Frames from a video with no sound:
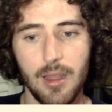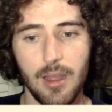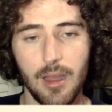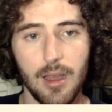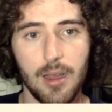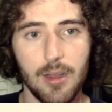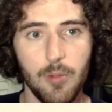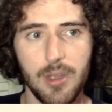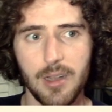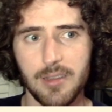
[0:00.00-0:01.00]

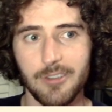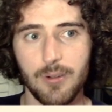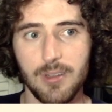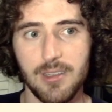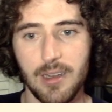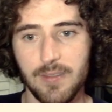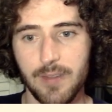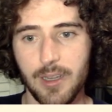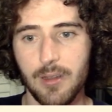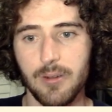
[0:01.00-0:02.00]
Hope you guys enjoyed today's
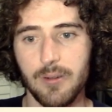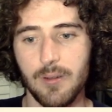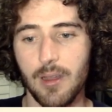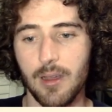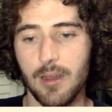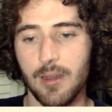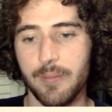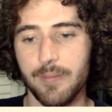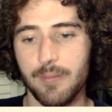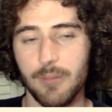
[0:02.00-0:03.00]
video.
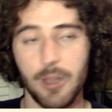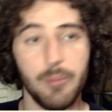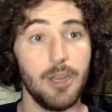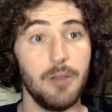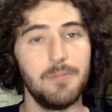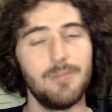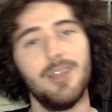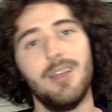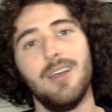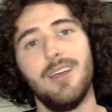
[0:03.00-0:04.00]
Let me know,
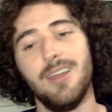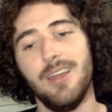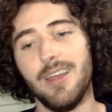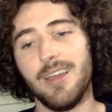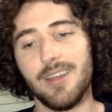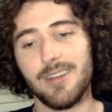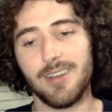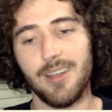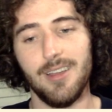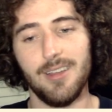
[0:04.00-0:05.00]
and
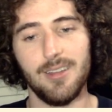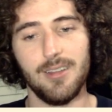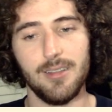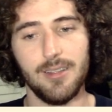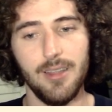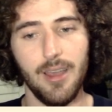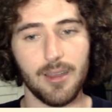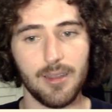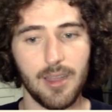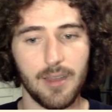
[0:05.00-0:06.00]
yeah,
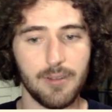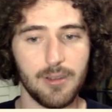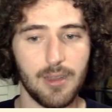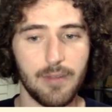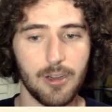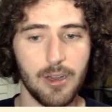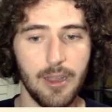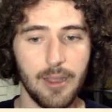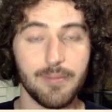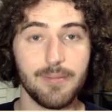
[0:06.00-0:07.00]
have a great day.